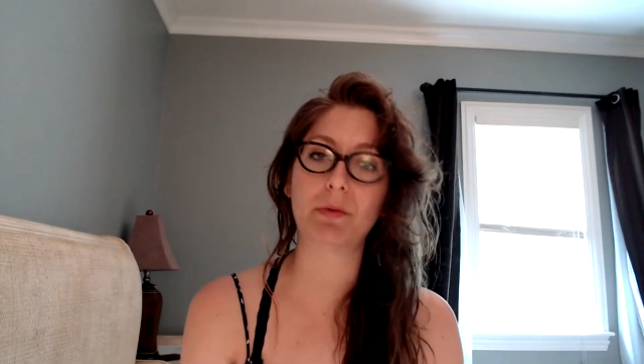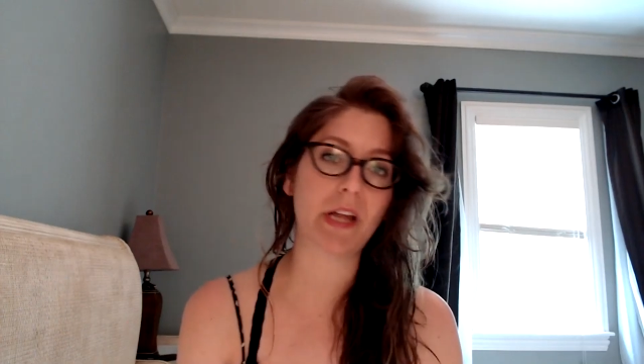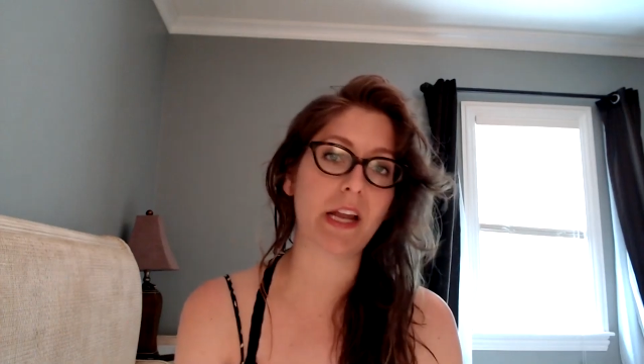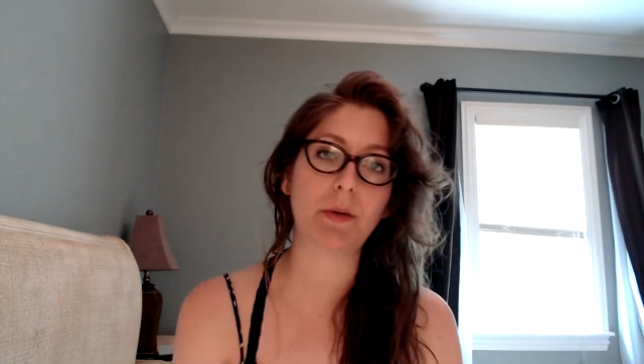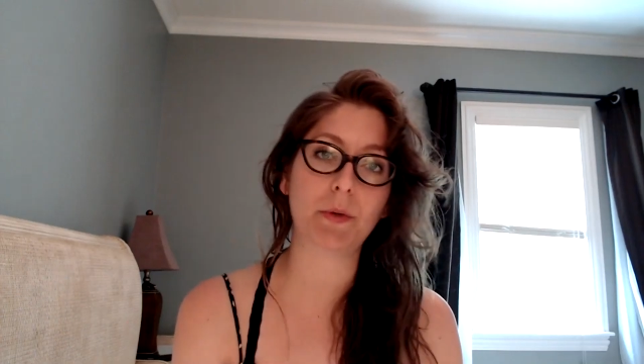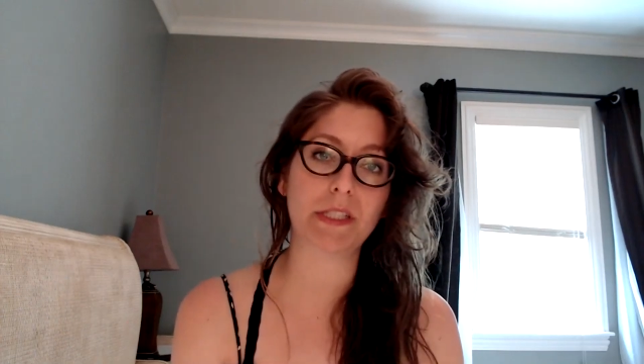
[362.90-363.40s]
when
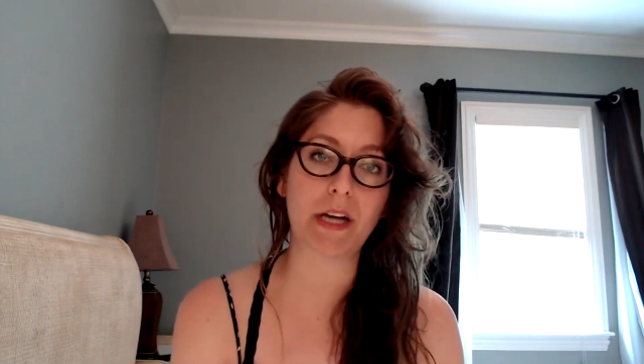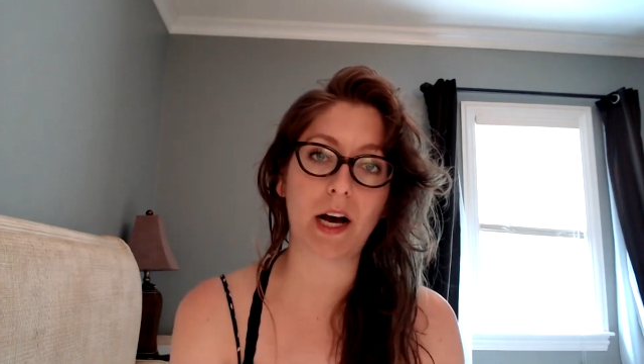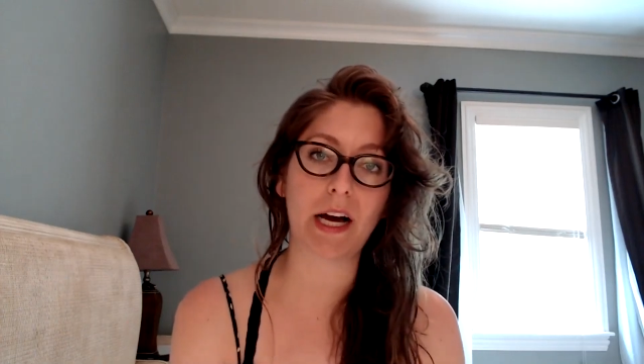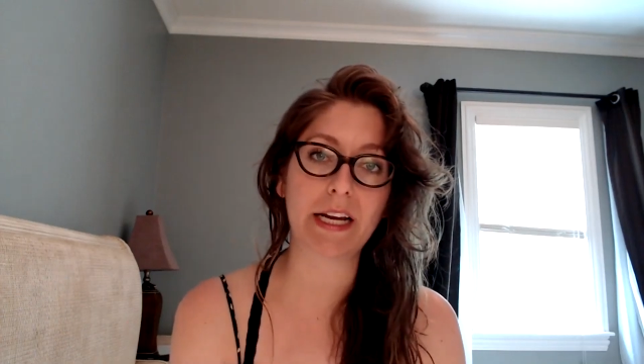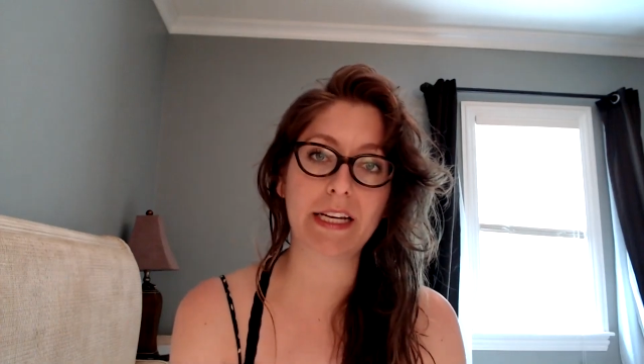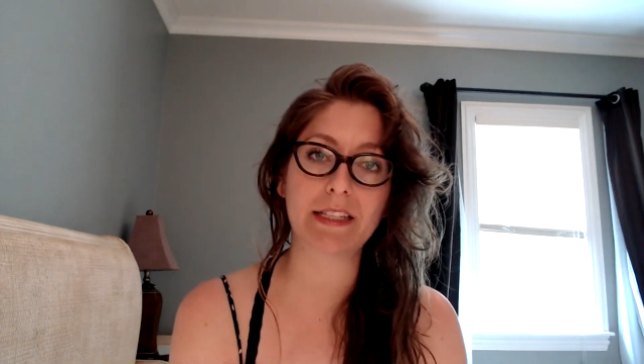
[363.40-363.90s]
anyone
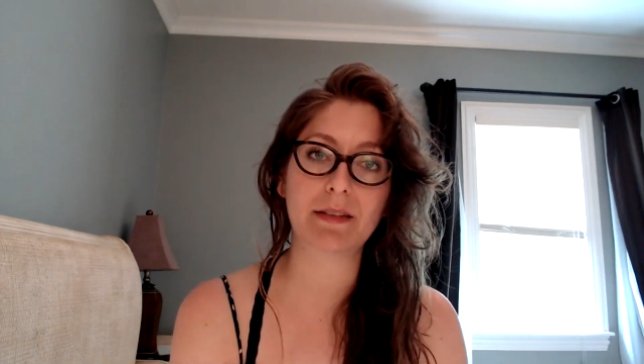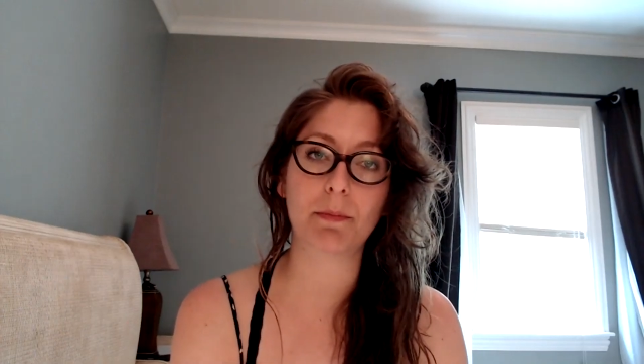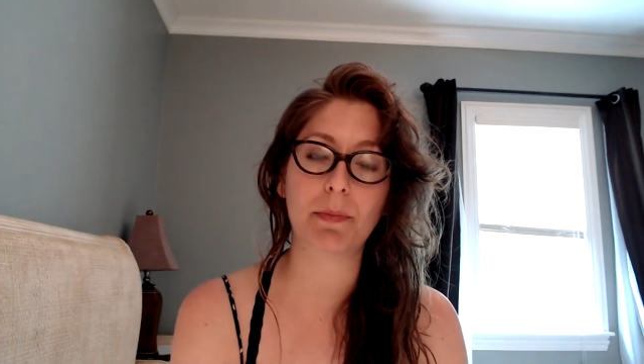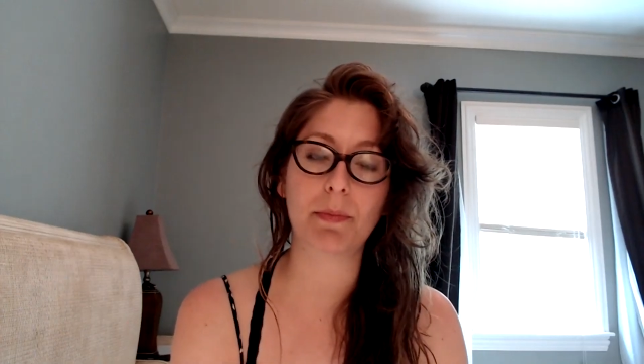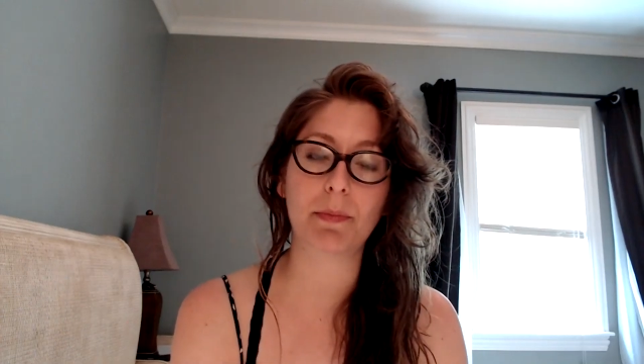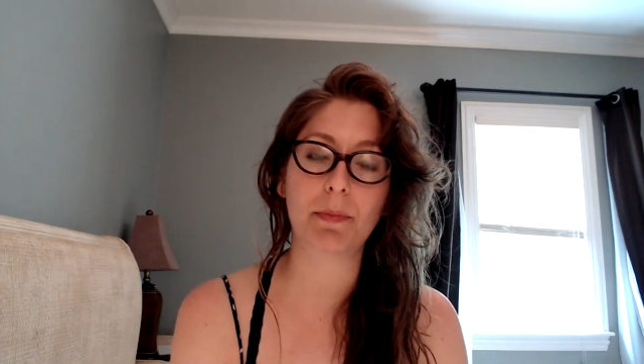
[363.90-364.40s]
dies,
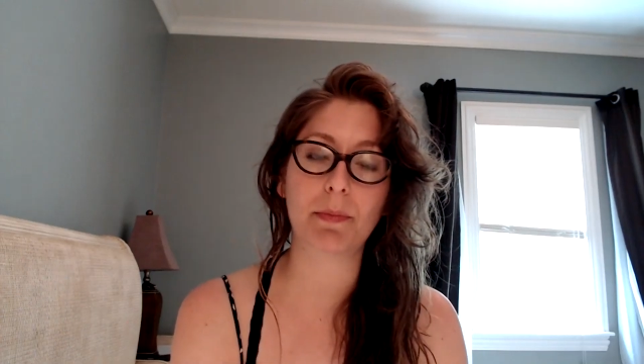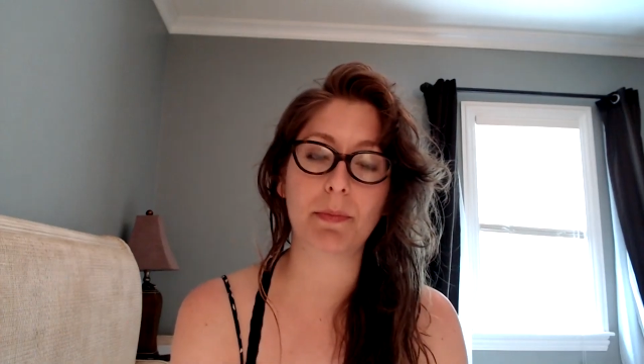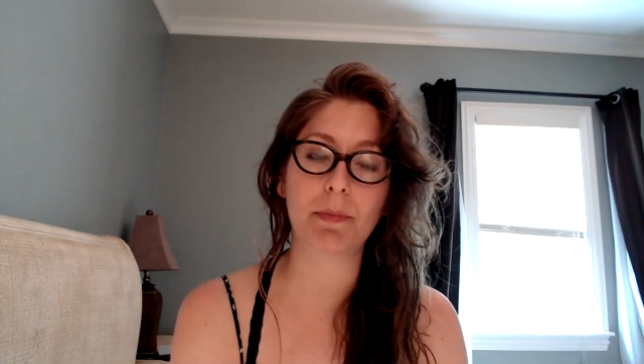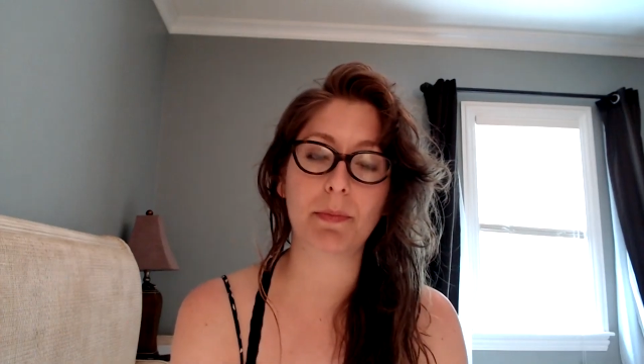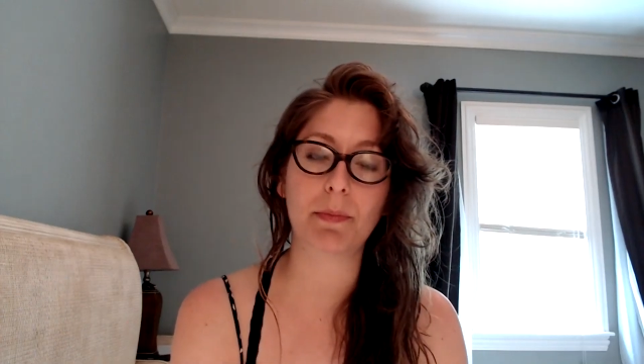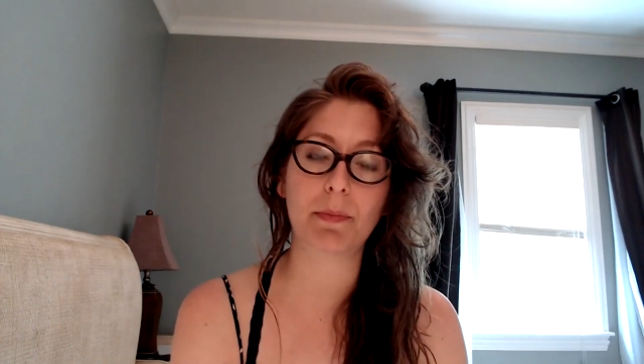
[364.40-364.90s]
but I did
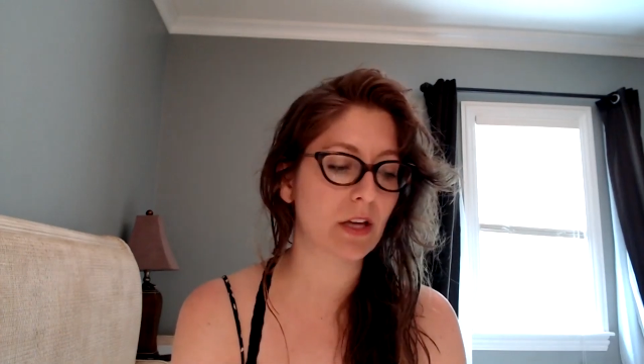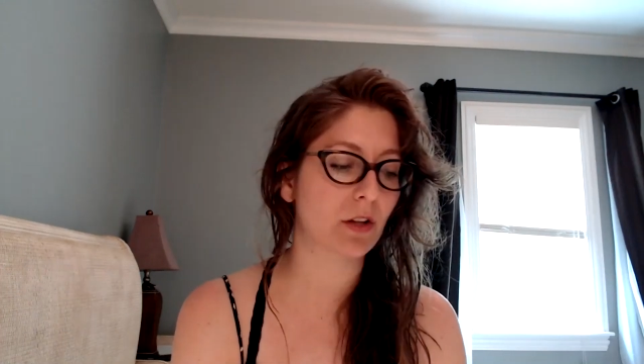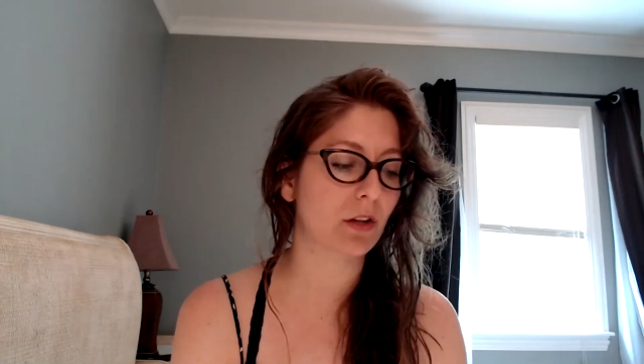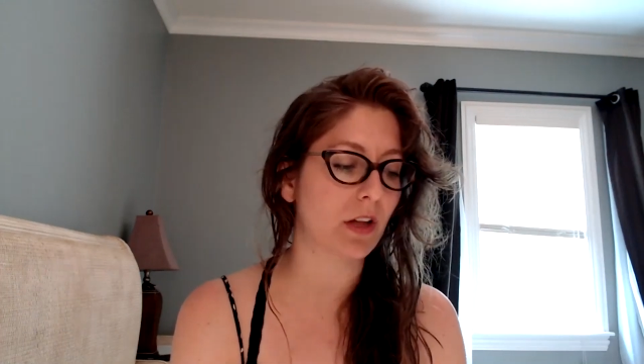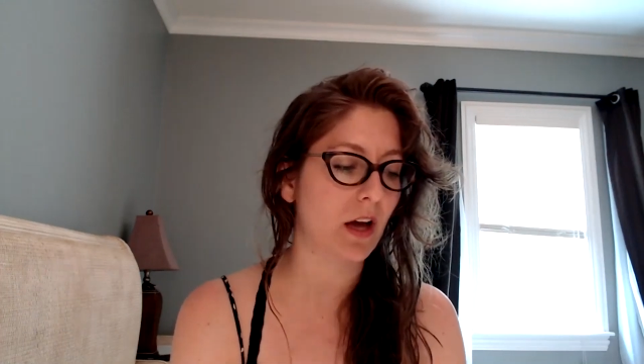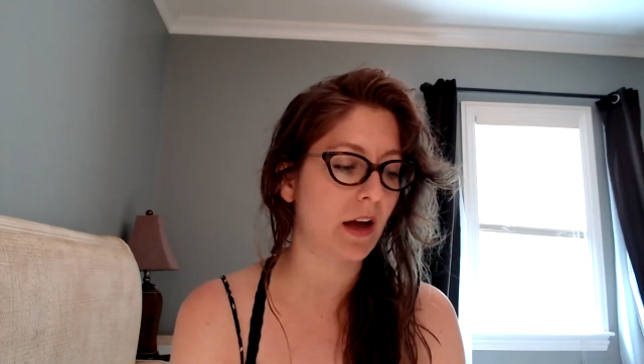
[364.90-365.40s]

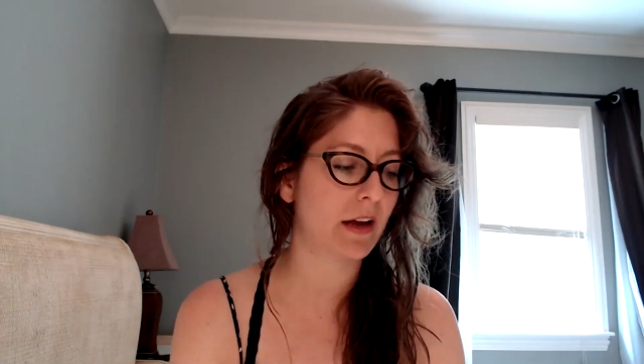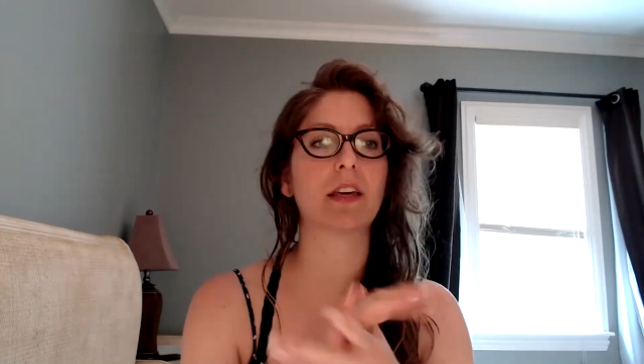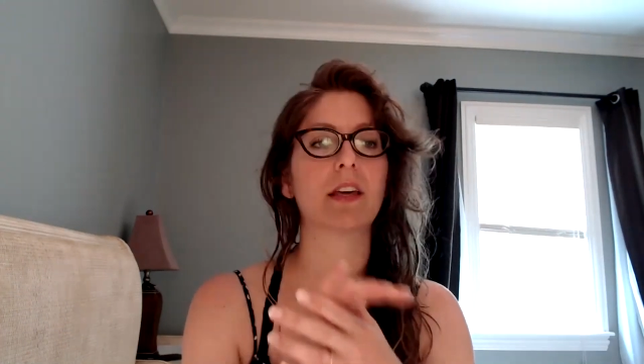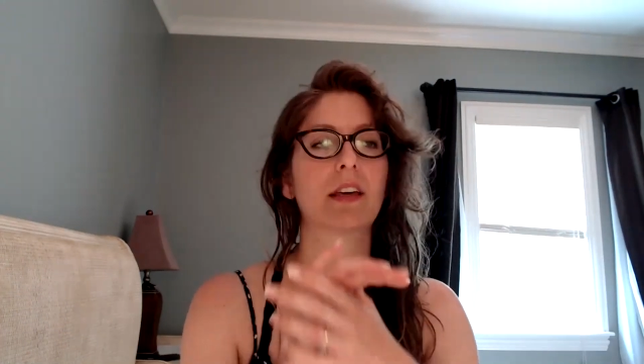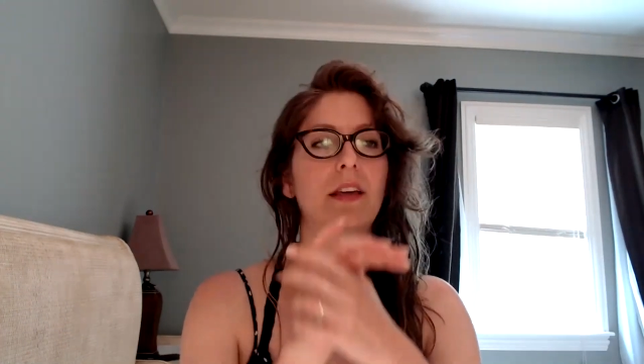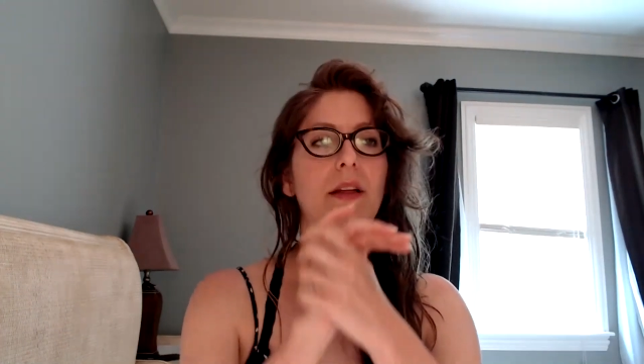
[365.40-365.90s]
feel kind of like